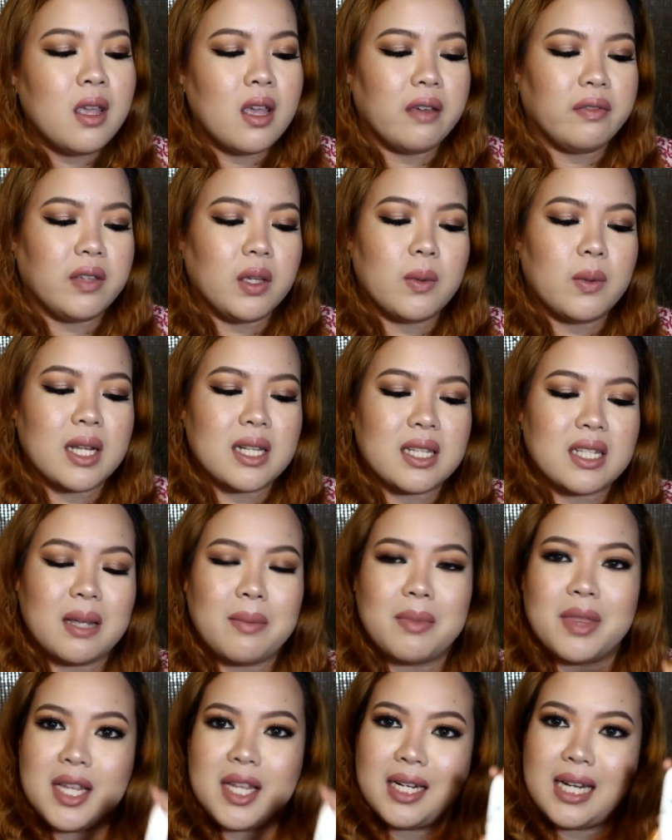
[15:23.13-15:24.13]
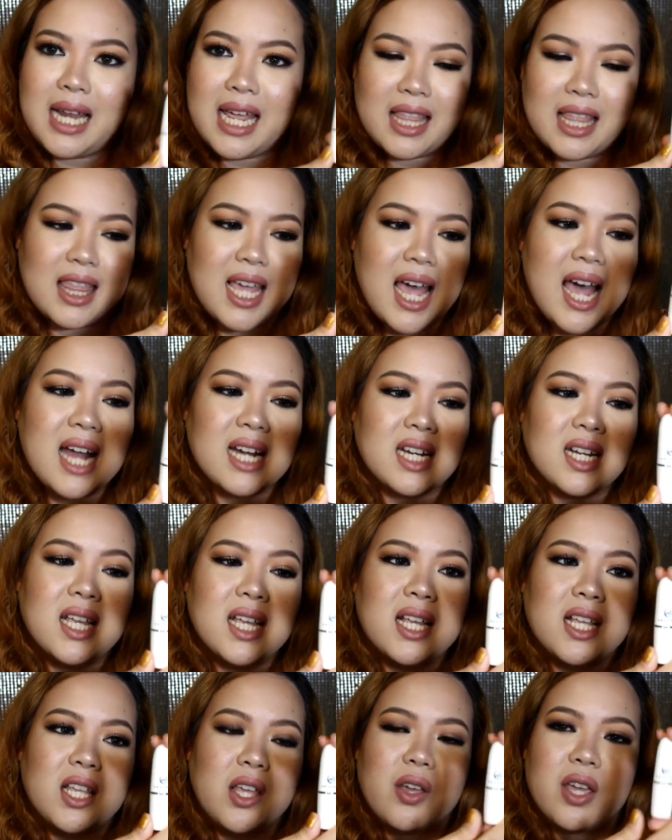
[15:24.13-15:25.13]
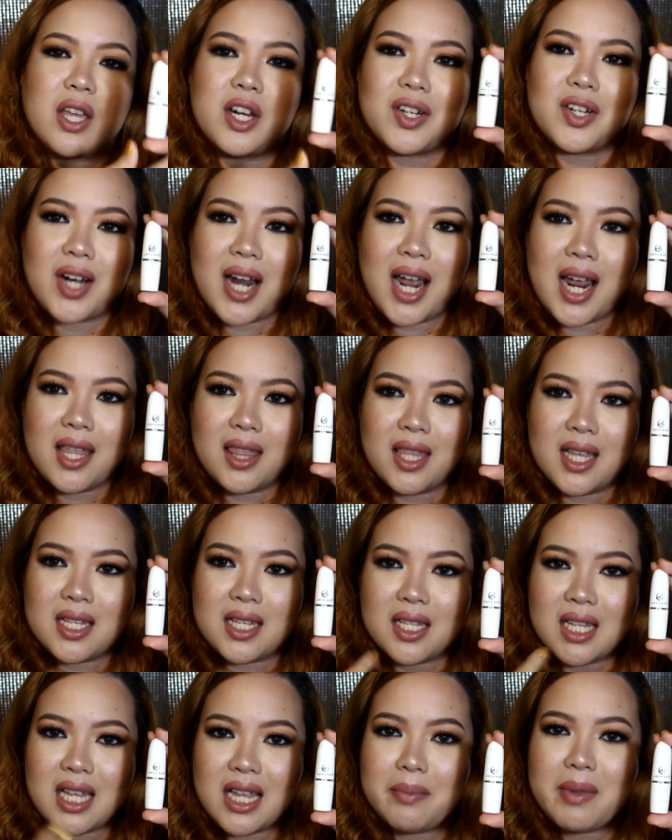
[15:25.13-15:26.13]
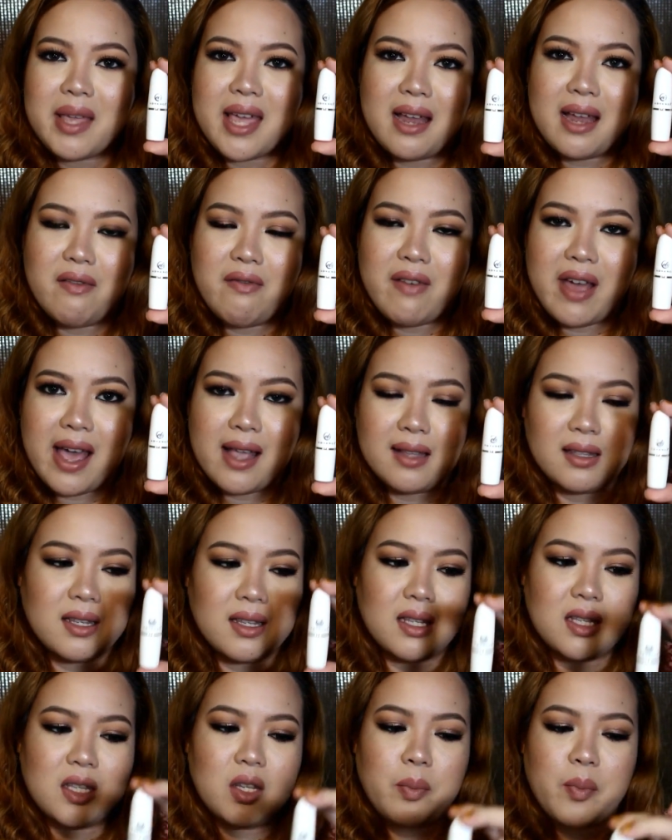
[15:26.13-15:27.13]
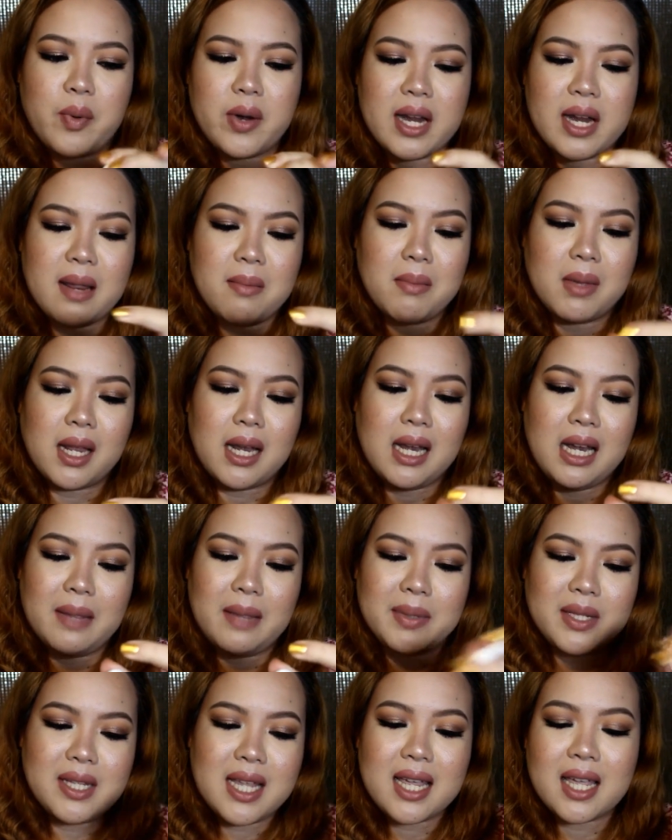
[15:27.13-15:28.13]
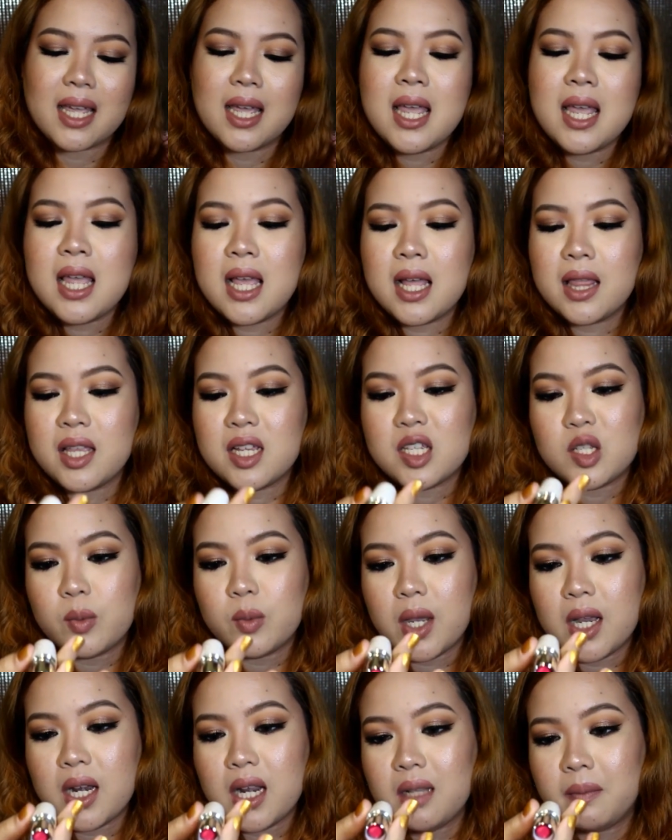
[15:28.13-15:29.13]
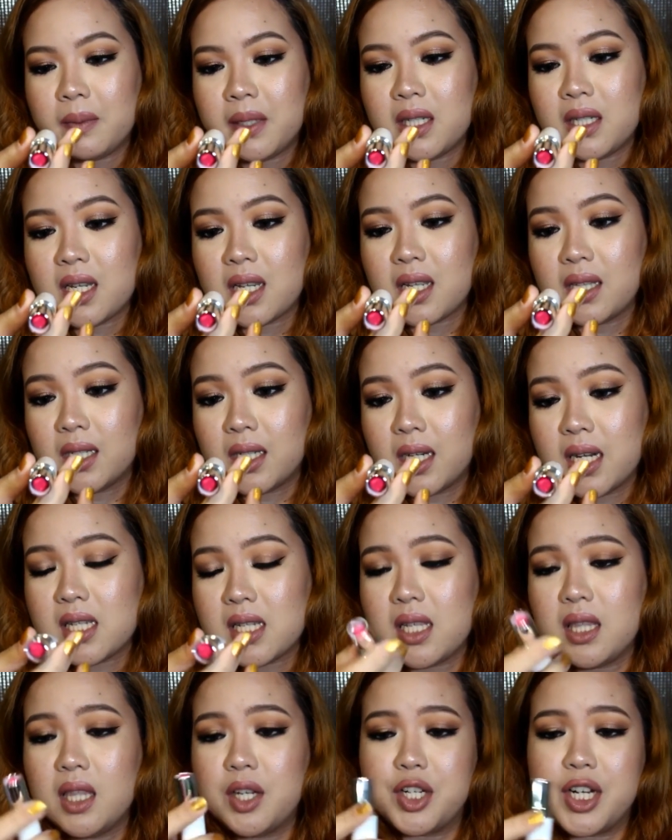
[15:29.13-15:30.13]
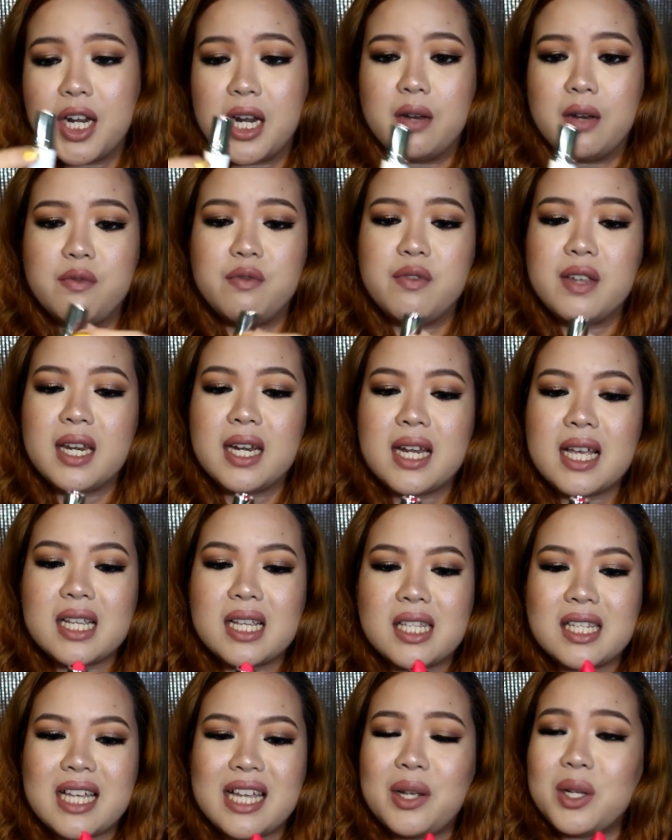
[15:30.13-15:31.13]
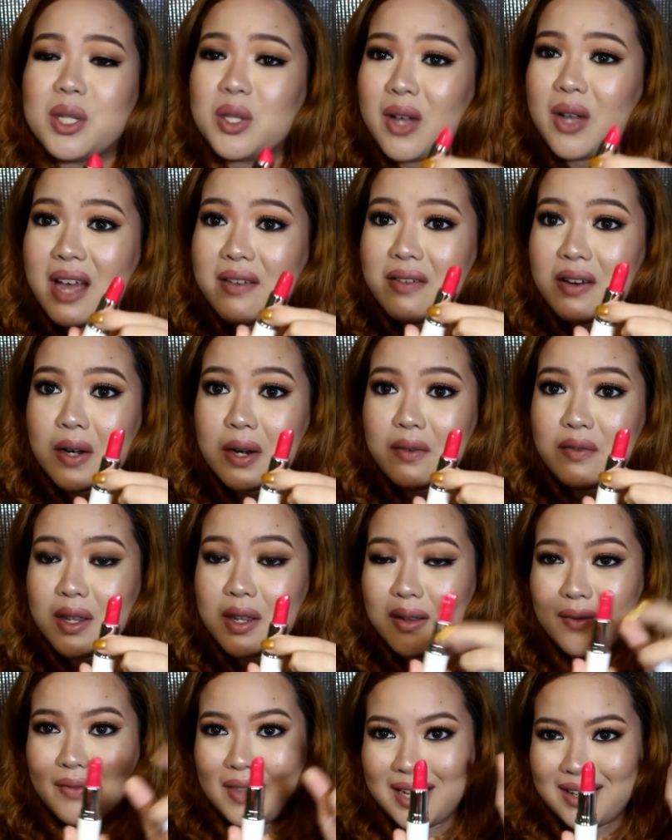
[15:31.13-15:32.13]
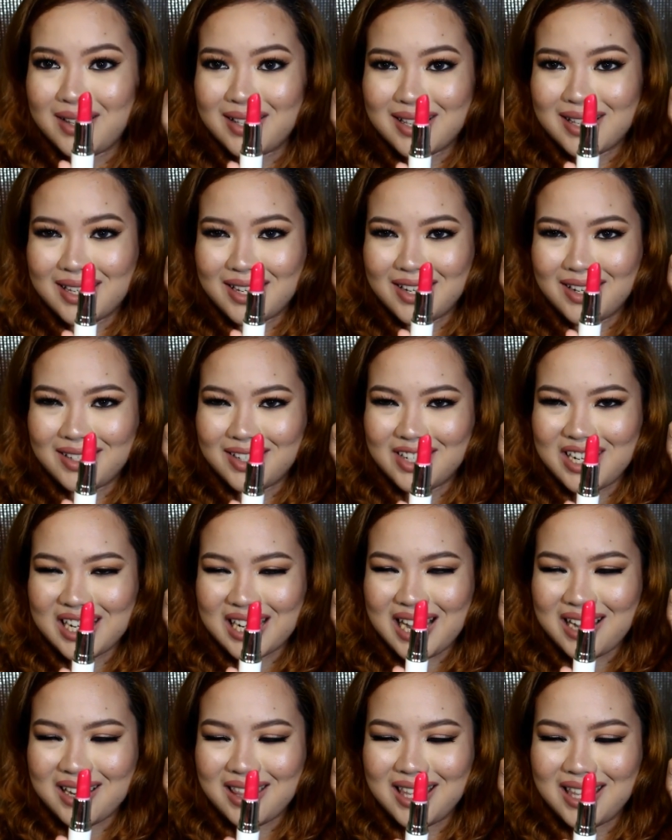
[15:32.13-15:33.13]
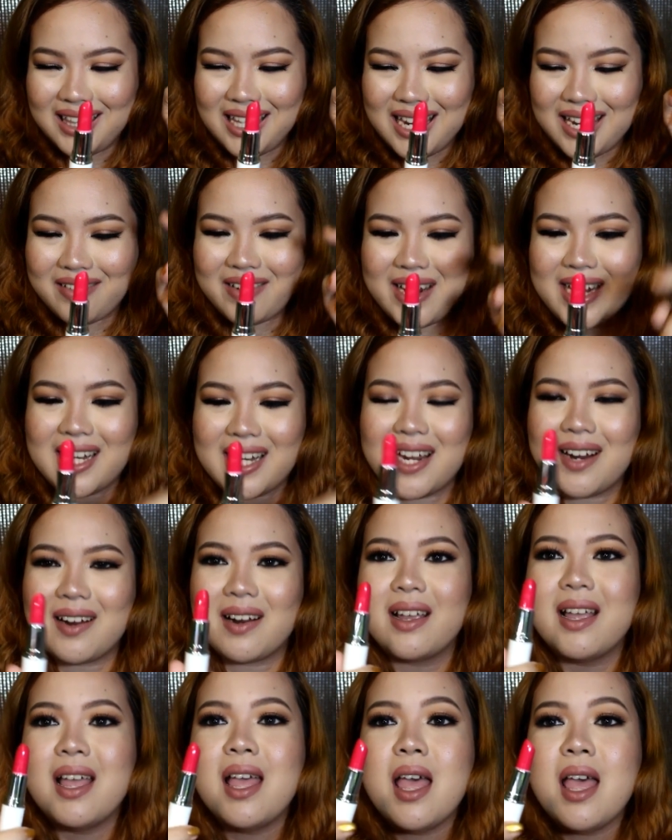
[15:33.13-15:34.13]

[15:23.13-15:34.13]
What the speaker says: If you want something like that, you can try this EB Advanced Supreme lipstick. This one in particular is in the shade of Venus. I also have a review of this. Check out the link right here.